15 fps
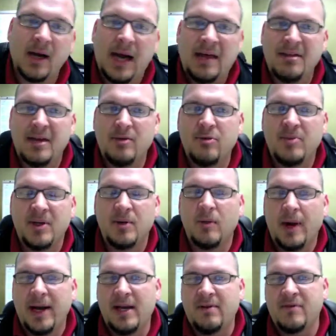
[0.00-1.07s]
I think it would be
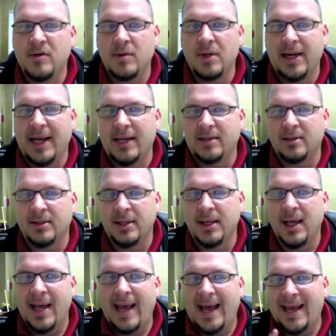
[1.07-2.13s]
great if you could actually,
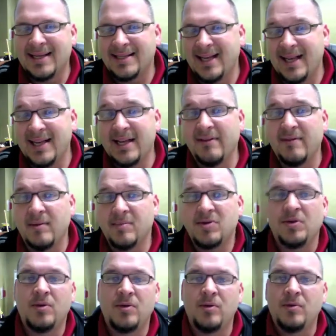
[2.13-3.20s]
as they give them
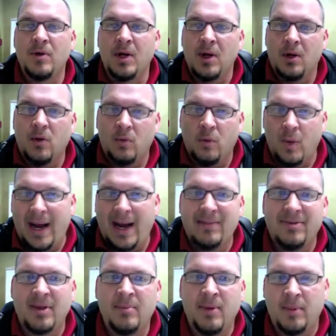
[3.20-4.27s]
to you, write
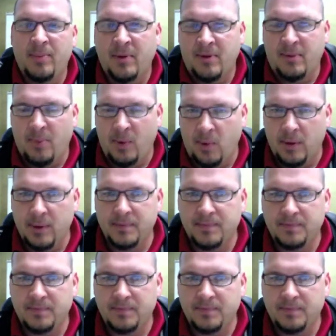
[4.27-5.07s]
them up on the board,